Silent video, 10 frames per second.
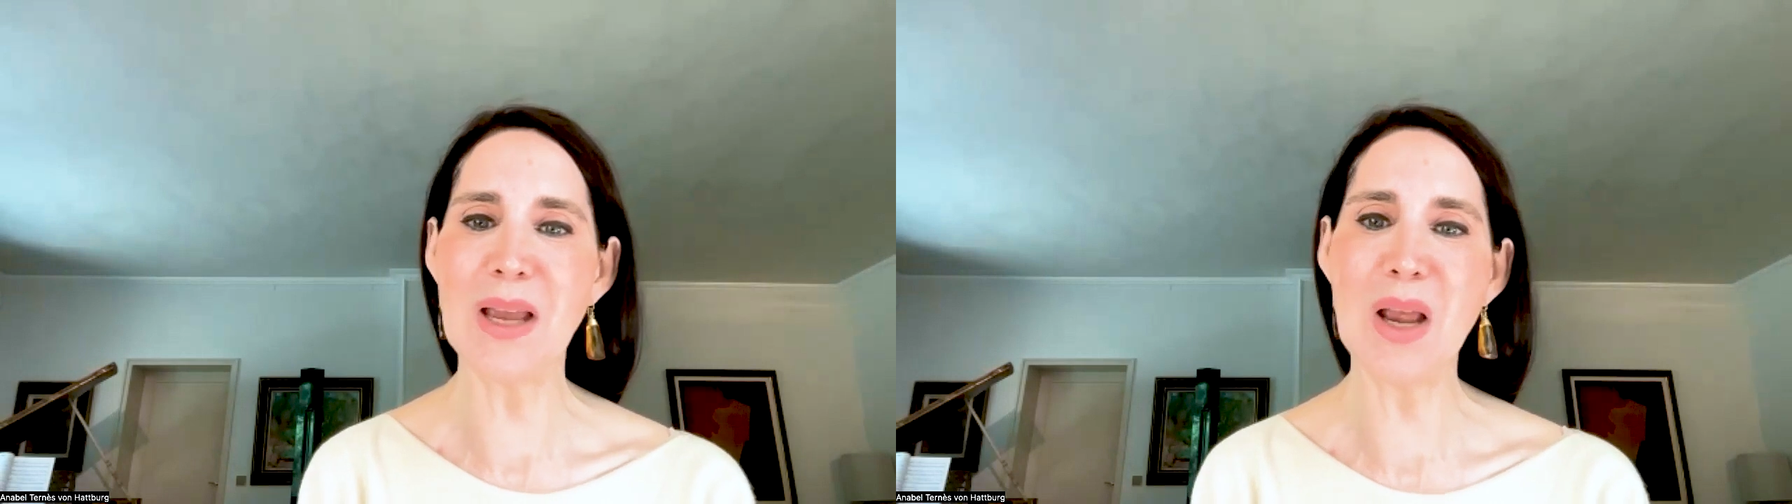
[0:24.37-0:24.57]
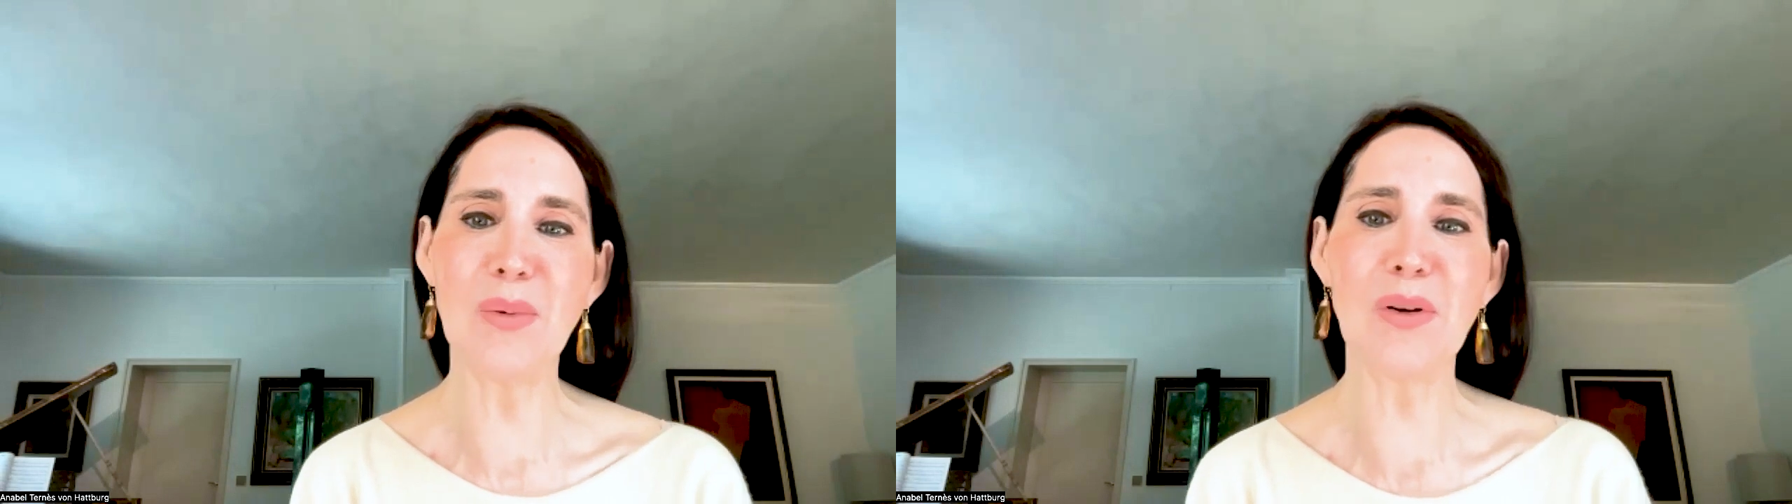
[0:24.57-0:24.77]

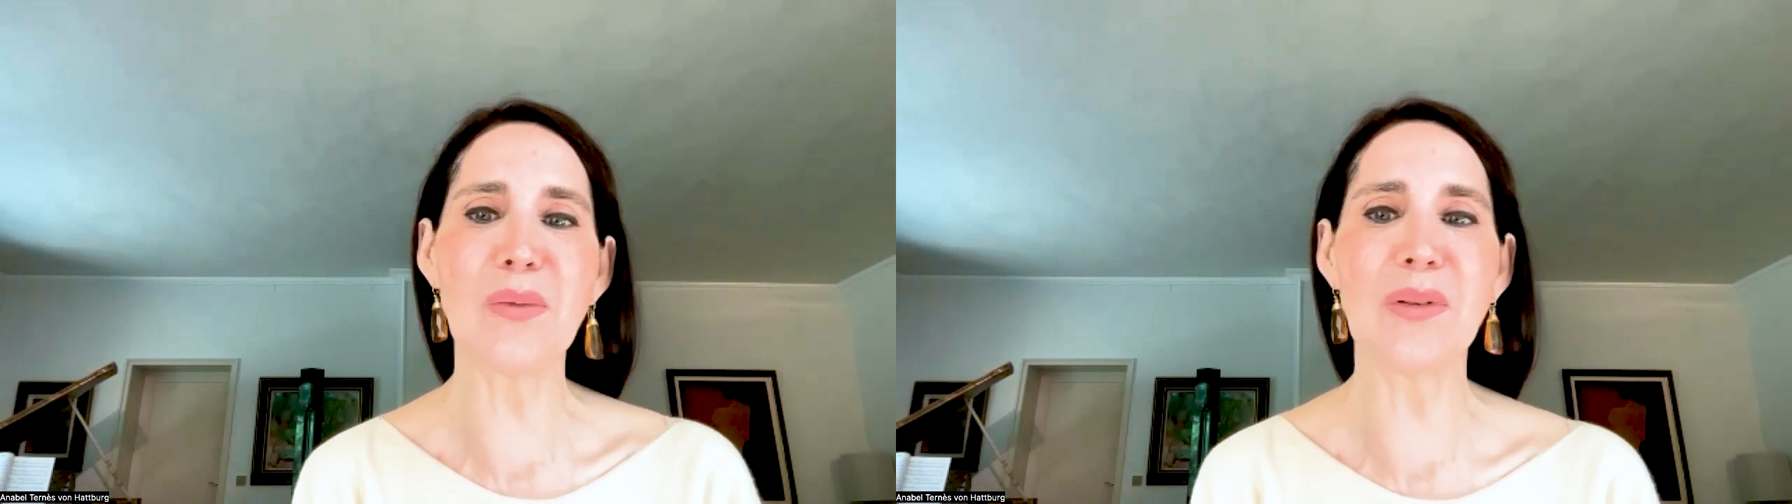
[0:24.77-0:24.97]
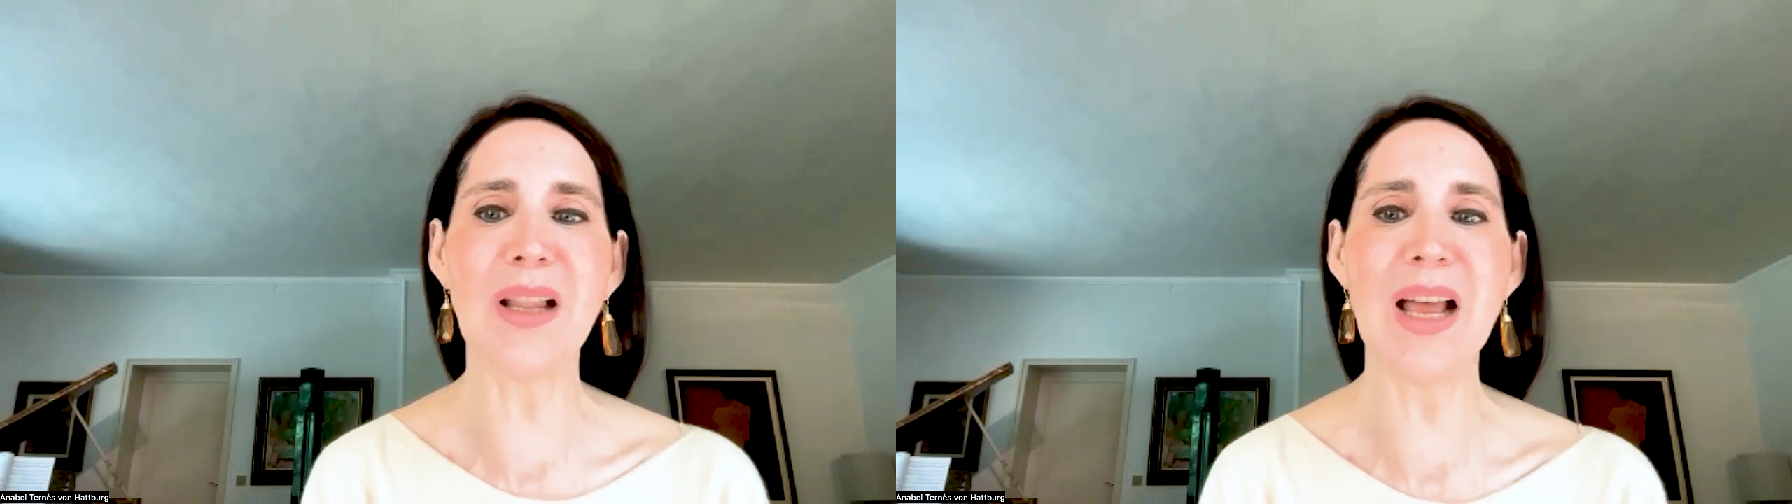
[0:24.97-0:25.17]

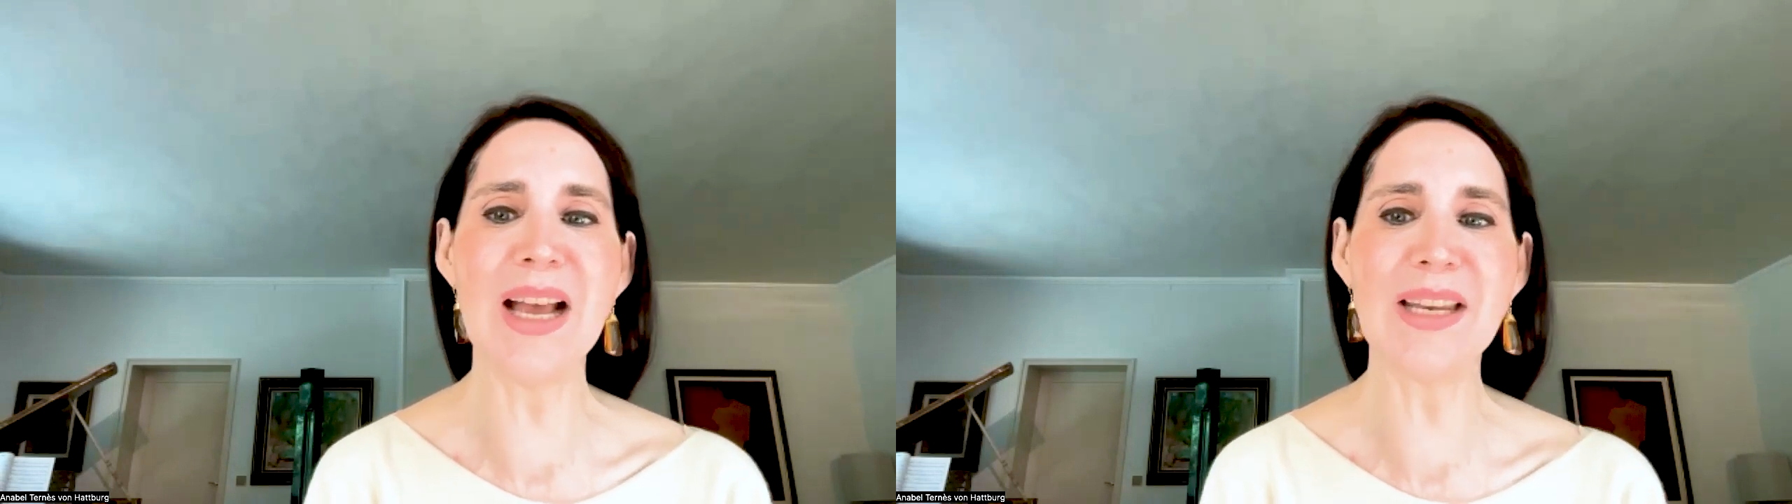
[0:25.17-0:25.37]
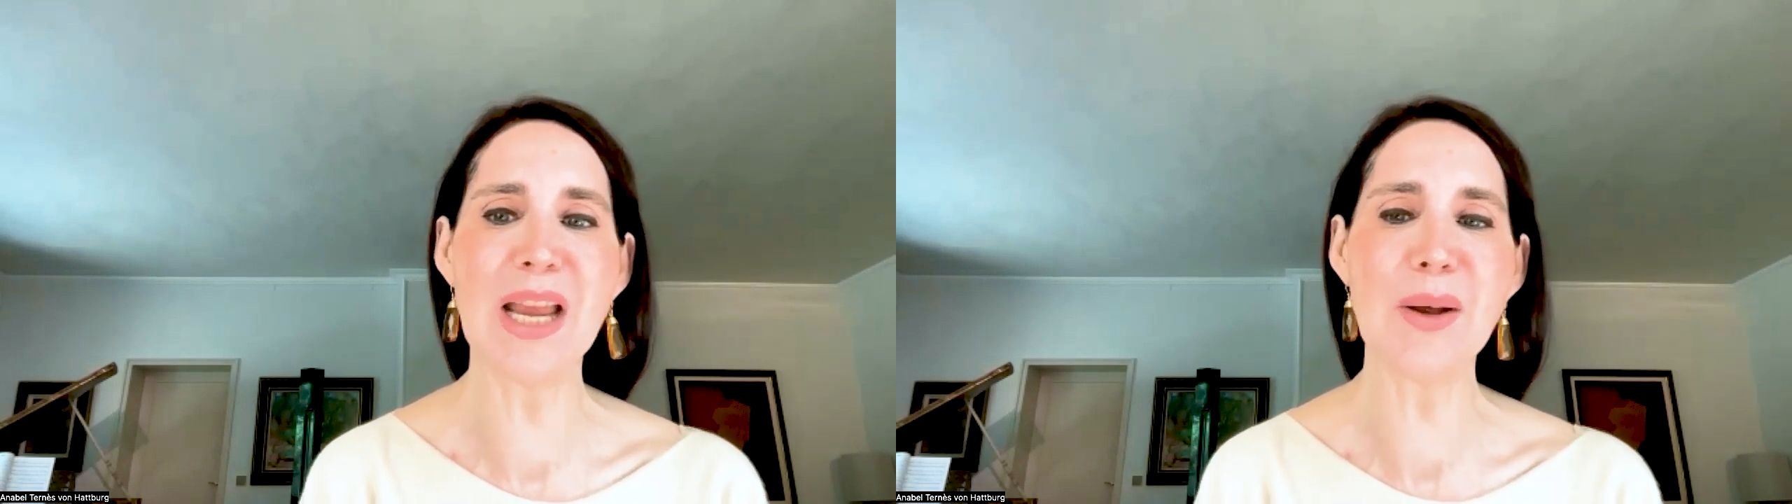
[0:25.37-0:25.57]
Approval,
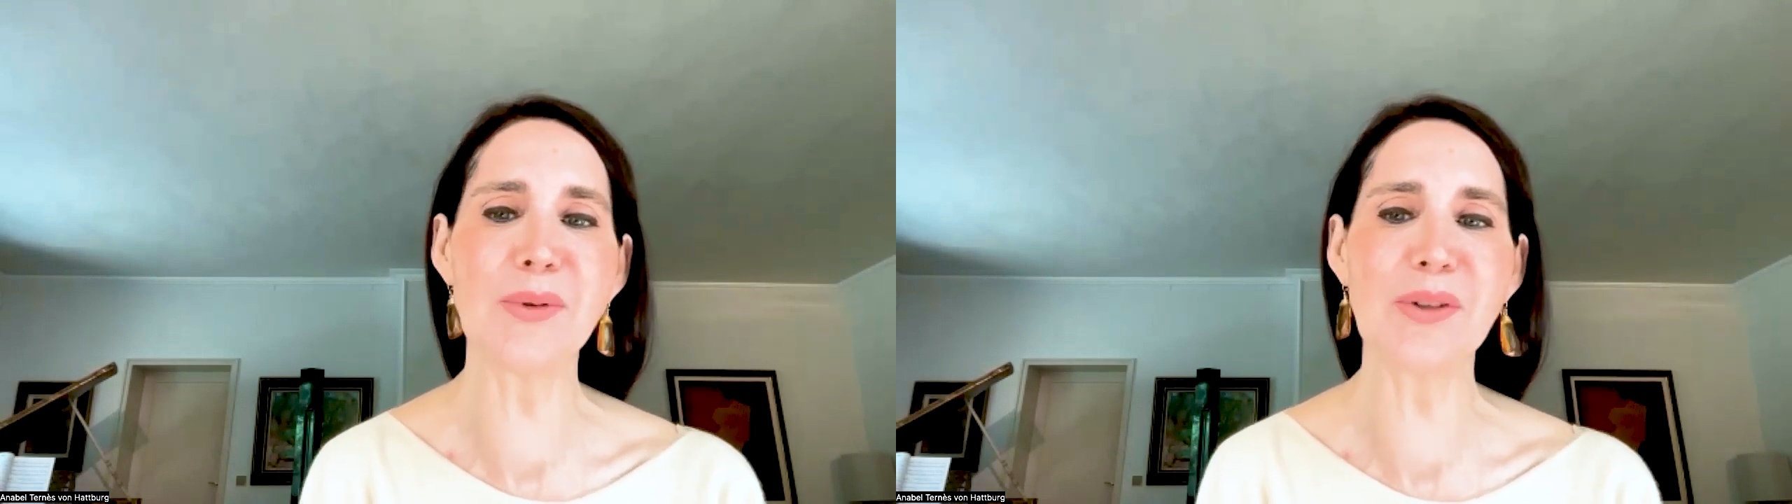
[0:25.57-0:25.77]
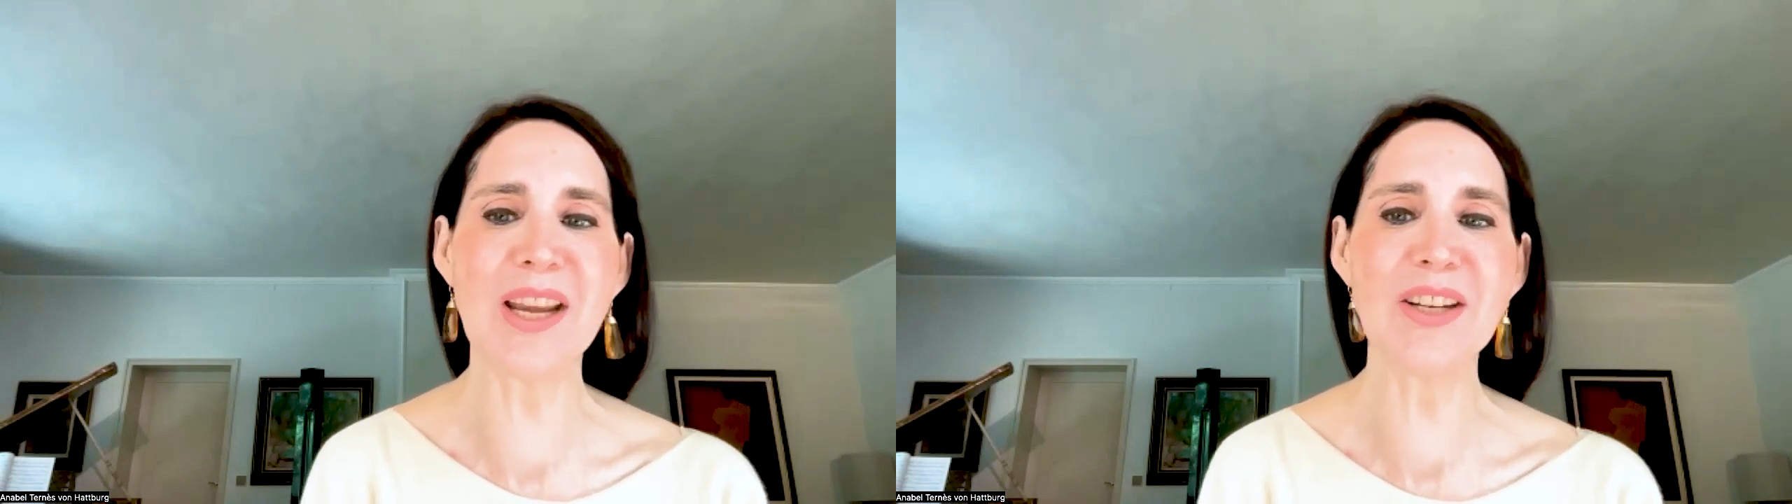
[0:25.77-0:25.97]
and
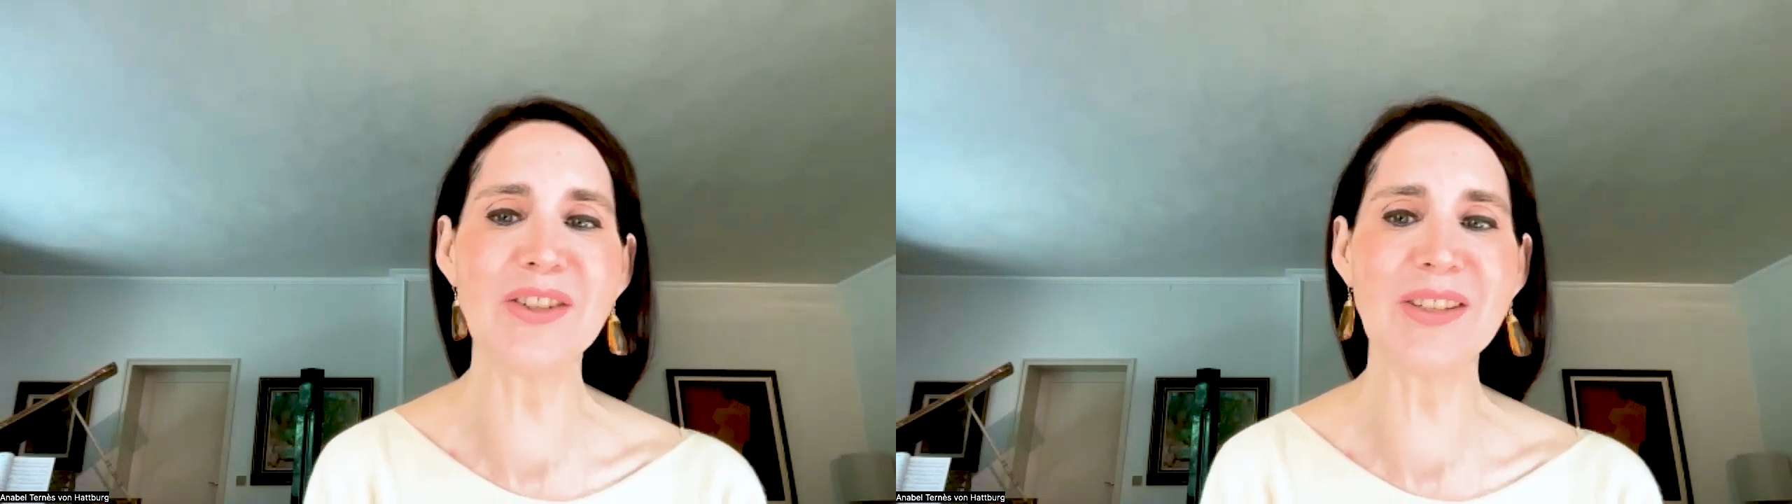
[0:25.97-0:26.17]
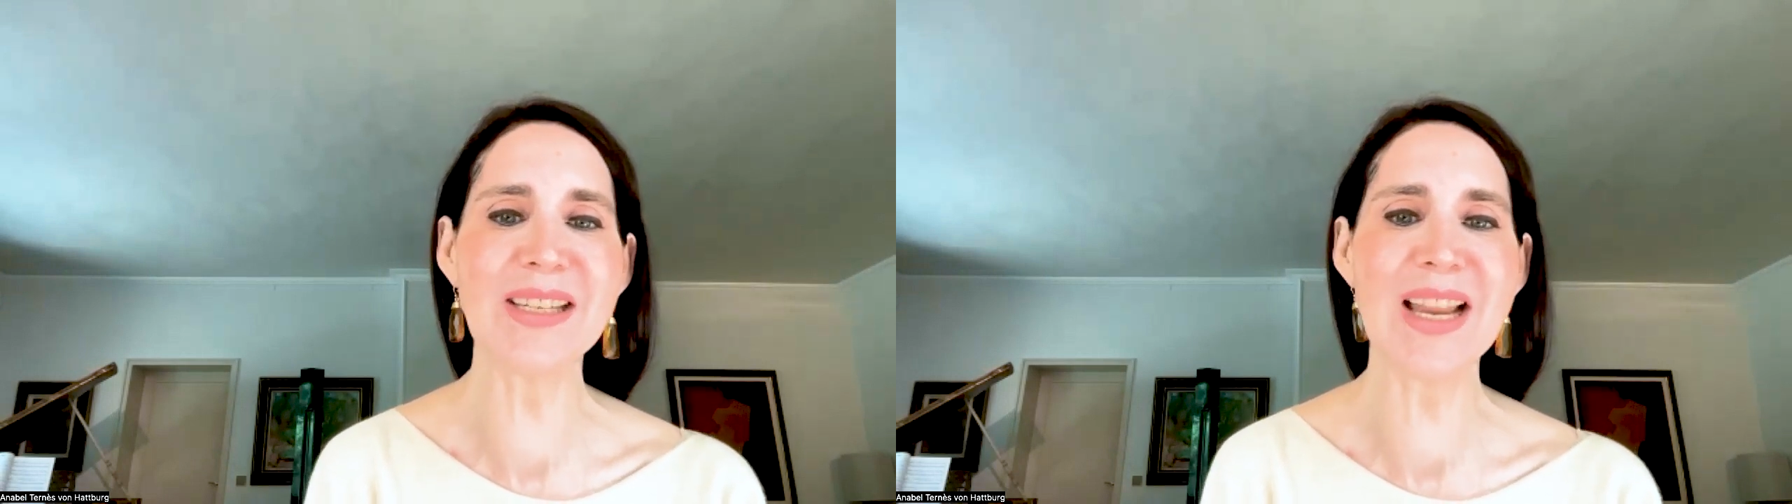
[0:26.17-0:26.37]

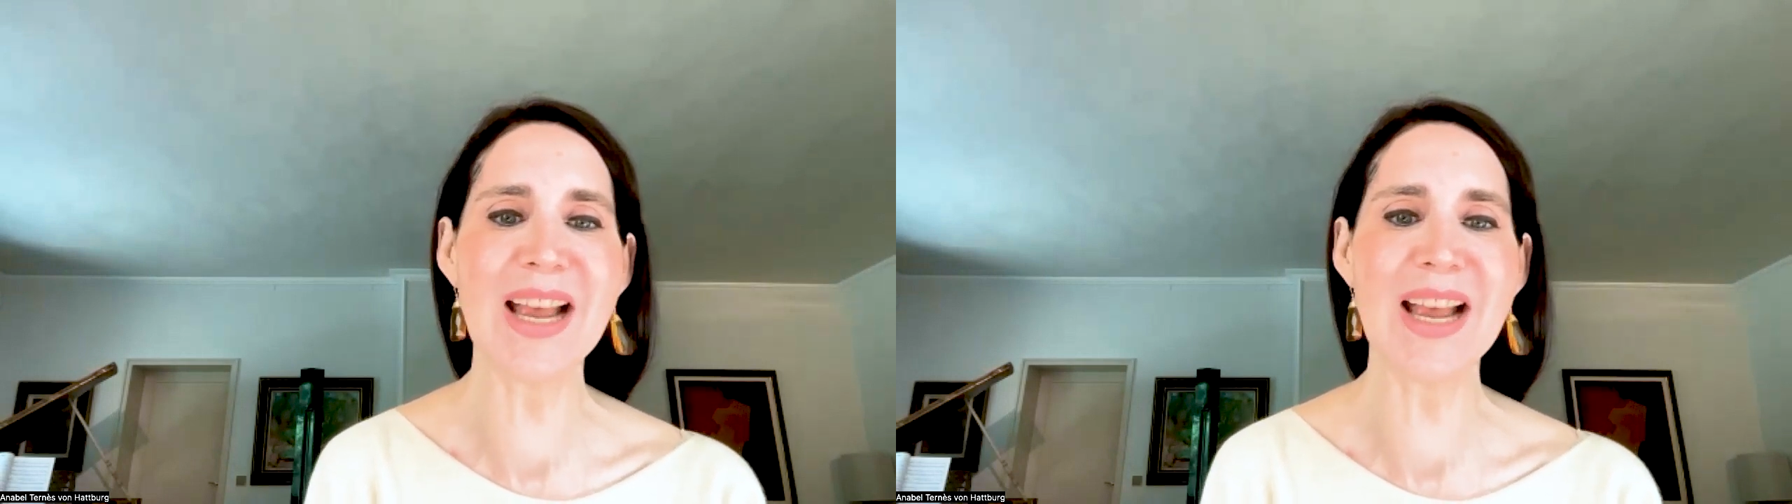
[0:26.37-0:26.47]
Appreciation